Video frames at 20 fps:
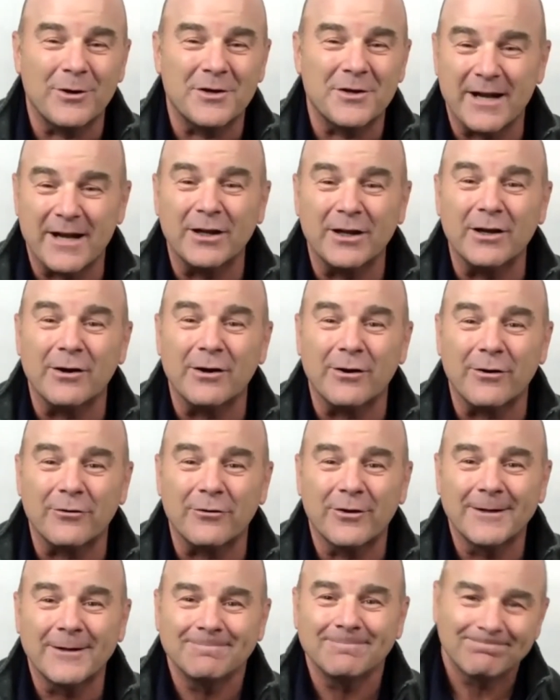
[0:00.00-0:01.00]
10 years.
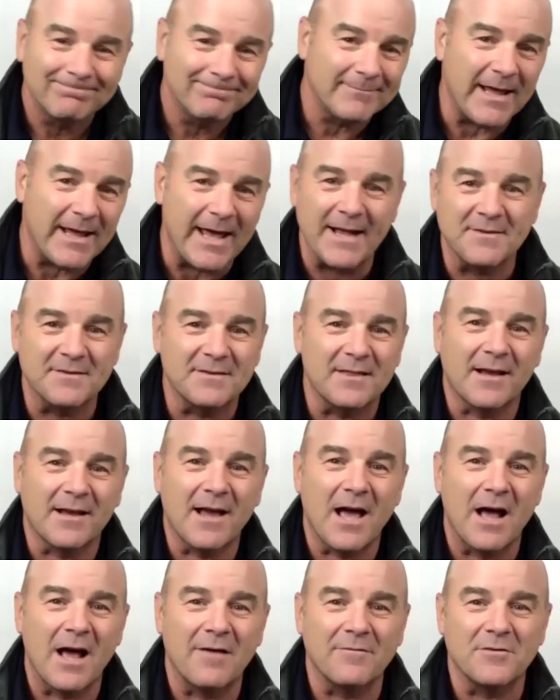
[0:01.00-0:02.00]
Ends the
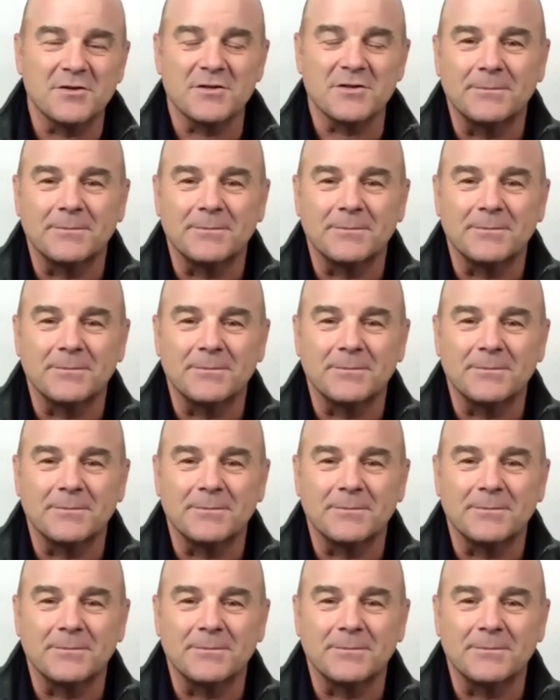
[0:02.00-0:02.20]
conversation.